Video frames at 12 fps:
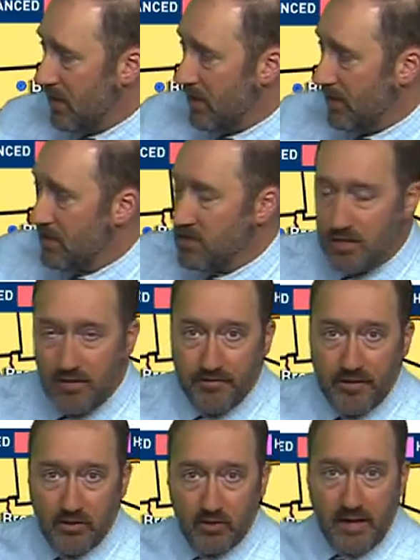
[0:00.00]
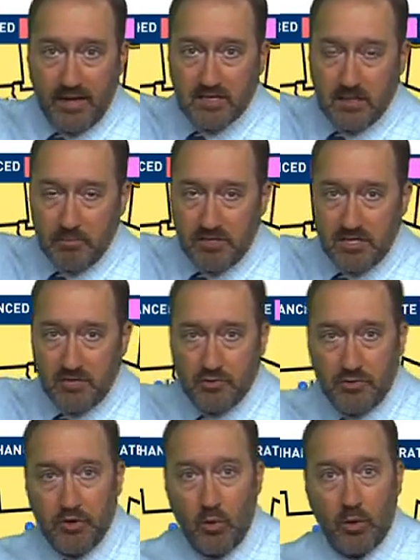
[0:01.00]
into the Finger Lakes, up to central
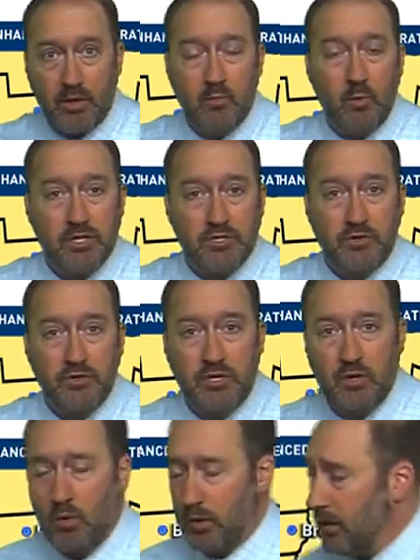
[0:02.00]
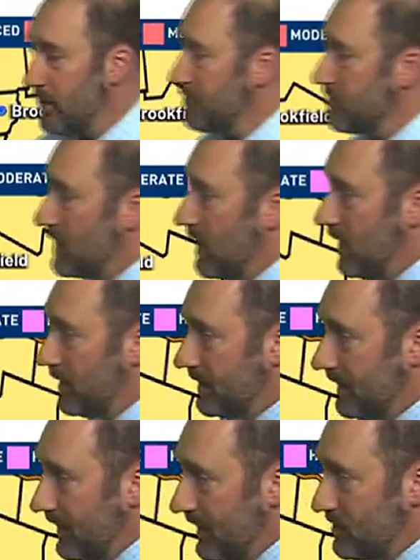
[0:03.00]
New York and western New York. You
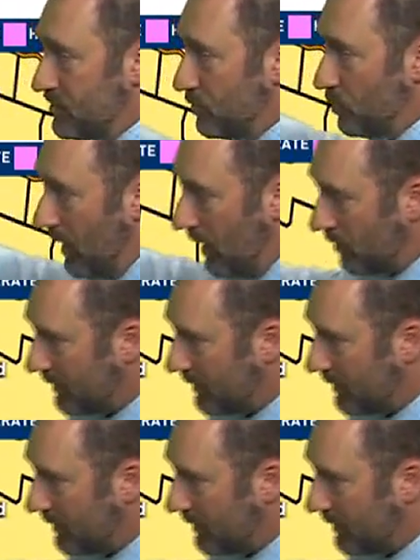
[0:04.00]
get into our